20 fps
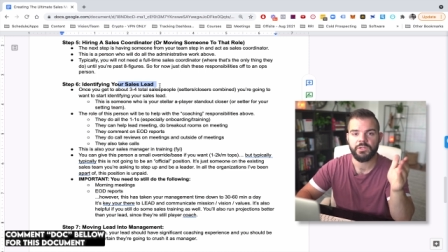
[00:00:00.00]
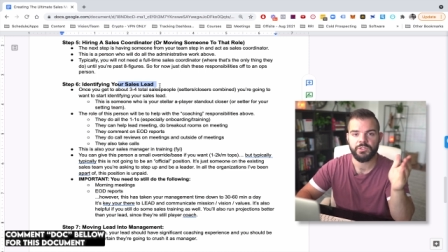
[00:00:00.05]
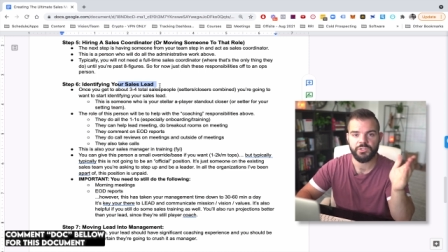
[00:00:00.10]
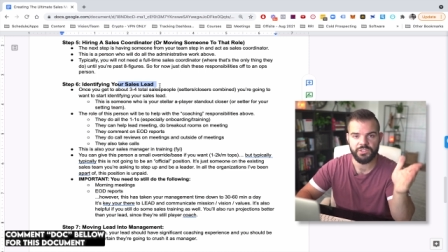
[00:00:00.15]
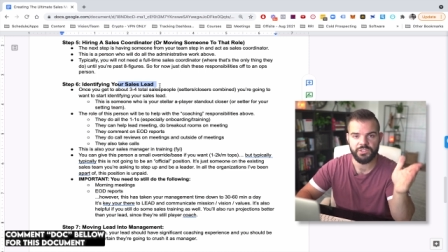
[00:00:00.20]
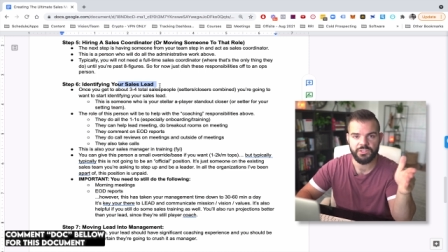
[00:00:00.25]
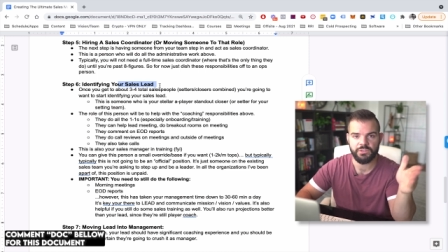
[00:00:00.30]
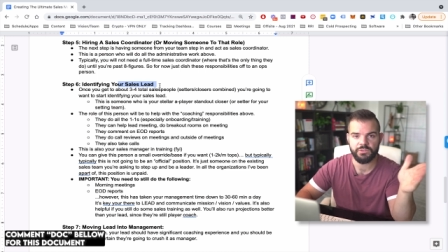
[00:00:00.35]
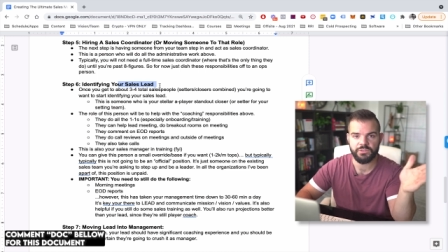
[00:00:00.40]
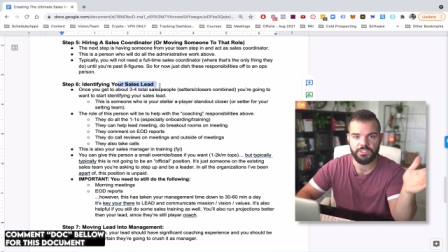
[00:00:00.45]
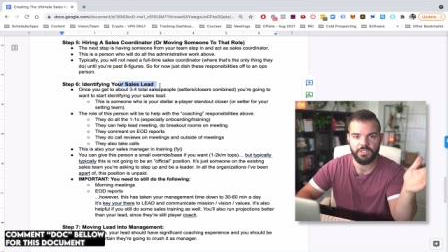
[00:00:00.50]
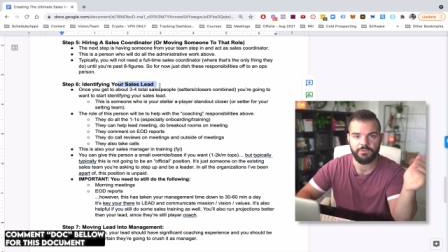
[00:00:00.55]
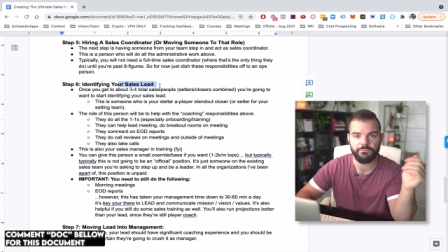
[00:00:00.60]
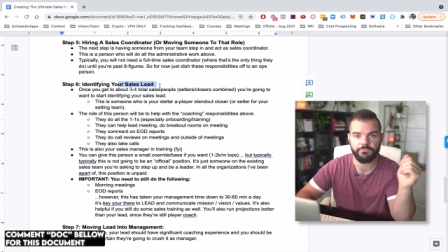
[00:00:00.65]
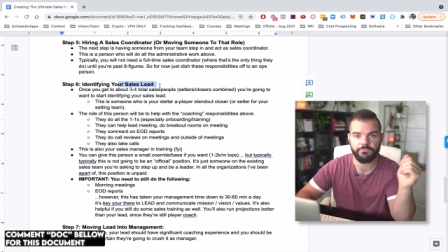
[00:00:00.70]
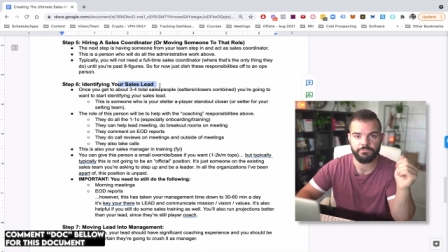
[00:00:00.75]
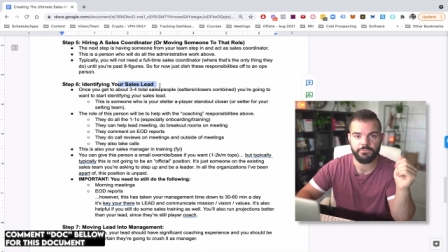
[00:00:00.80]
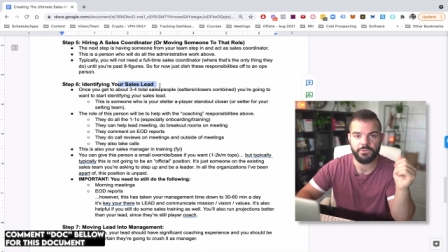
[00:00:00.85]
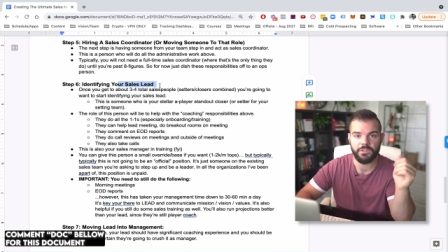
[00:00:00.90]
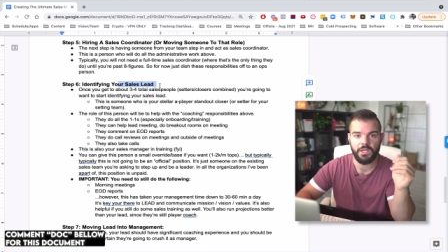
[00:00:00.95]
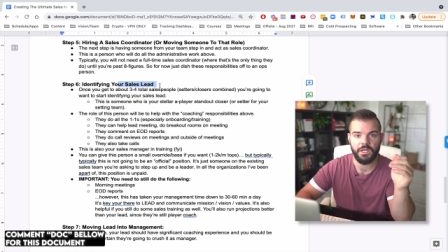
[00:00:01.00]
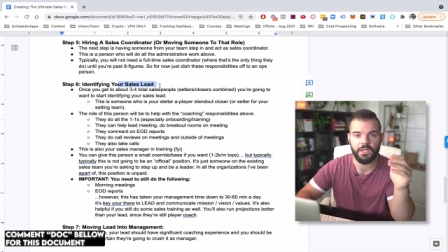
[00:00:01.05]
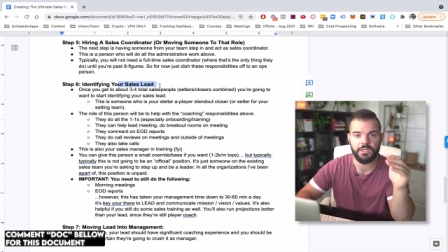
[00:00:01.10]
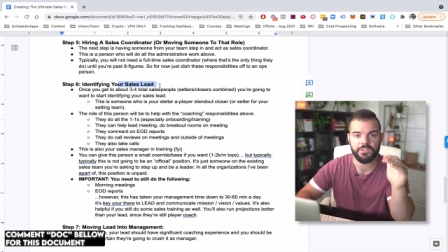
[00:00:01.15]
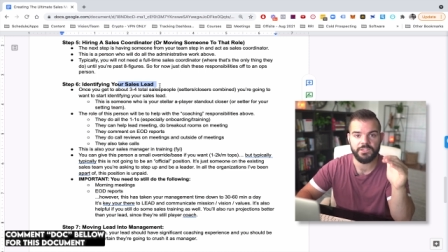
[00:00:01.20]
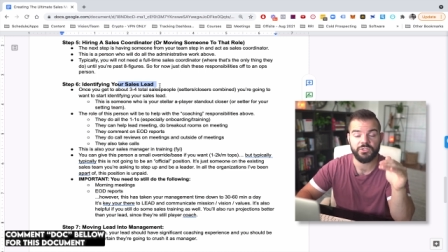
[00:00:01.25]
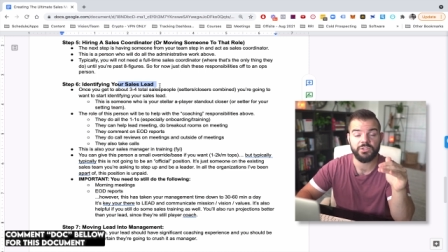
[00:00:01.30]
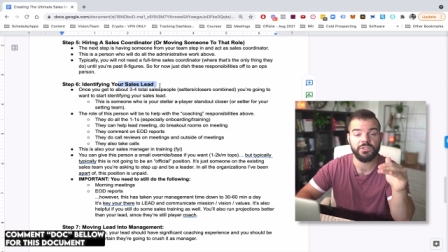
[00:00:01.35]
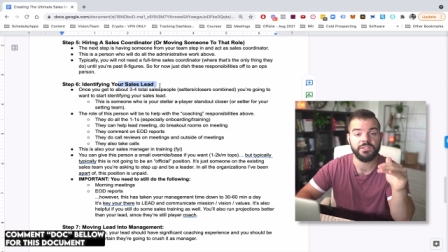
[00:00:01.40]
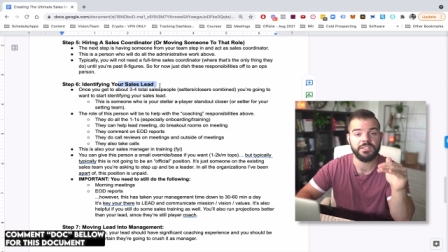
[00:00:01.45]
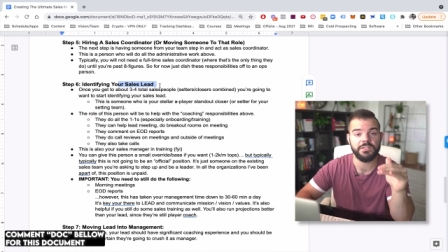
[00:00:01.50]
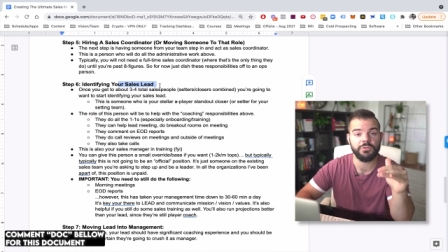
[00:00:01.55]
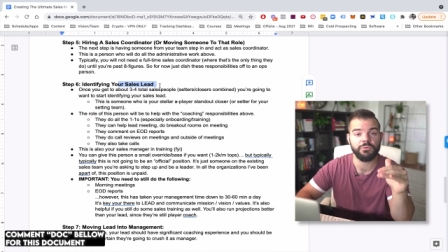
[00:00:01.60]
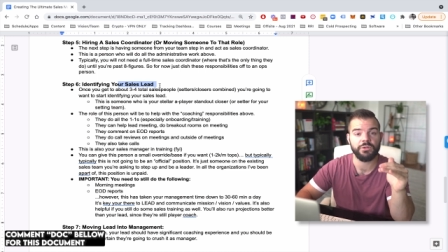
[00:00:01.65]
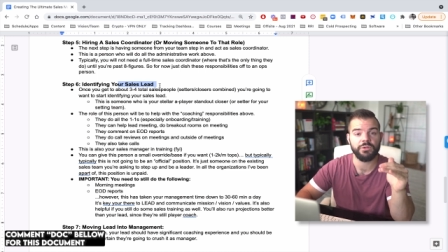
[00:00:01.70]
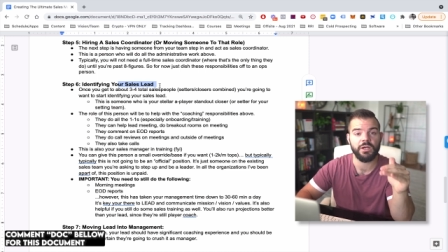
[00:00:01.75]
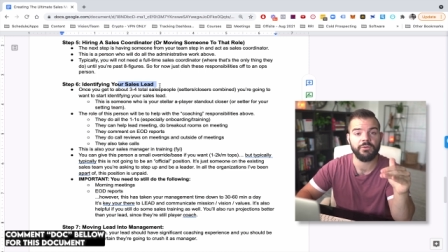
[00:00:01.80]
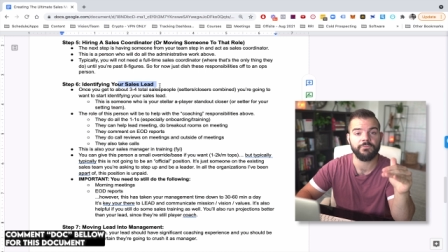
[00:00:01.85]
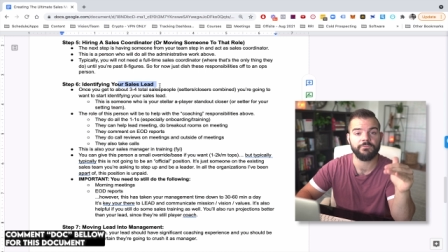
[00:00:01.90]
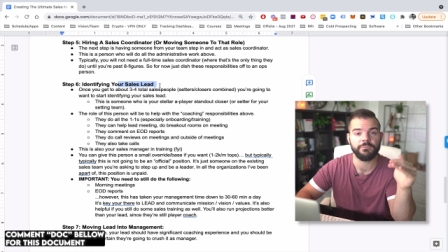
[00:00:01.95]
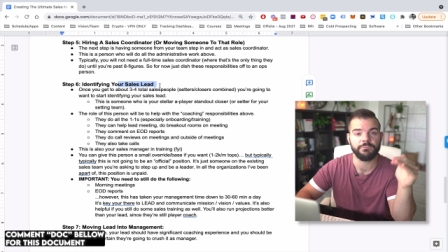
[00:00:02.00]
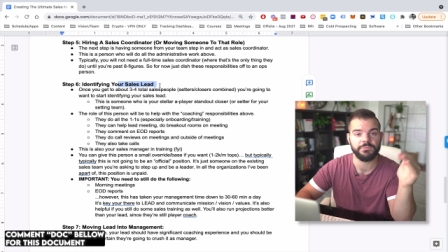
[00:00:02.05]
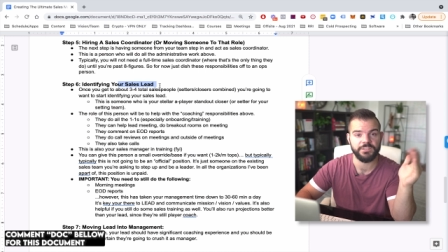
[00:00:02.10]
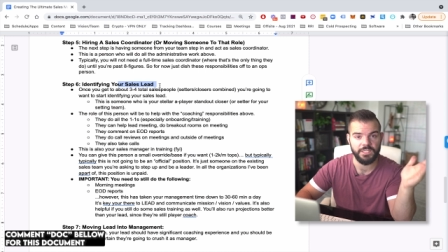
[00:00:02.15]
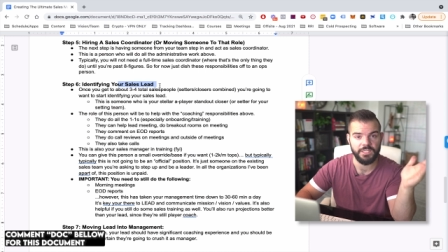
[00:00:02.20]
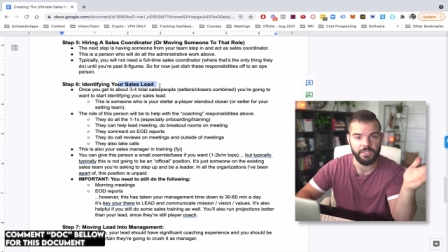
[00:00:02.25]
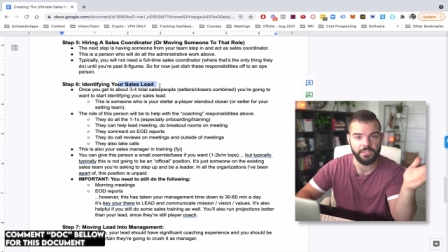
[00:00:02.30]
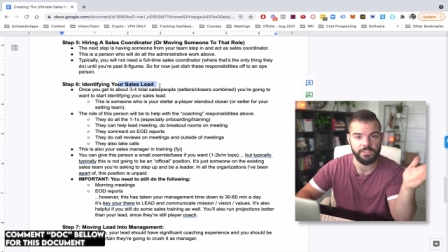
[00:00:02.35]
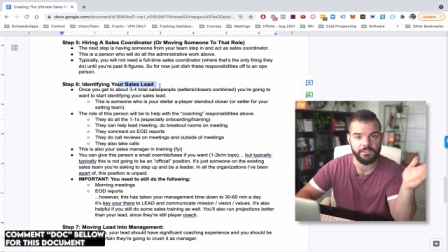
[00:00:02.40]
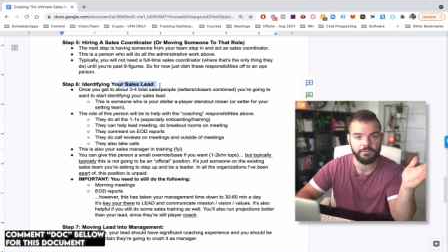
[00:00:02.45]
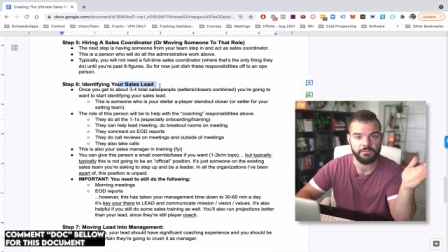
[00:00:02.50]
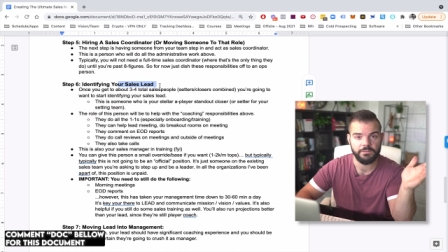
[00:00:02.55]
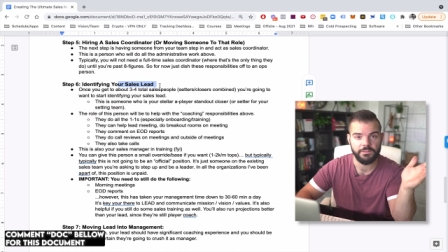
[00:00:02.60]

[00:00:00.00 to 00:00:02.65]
should still, some, uh, still come from selling.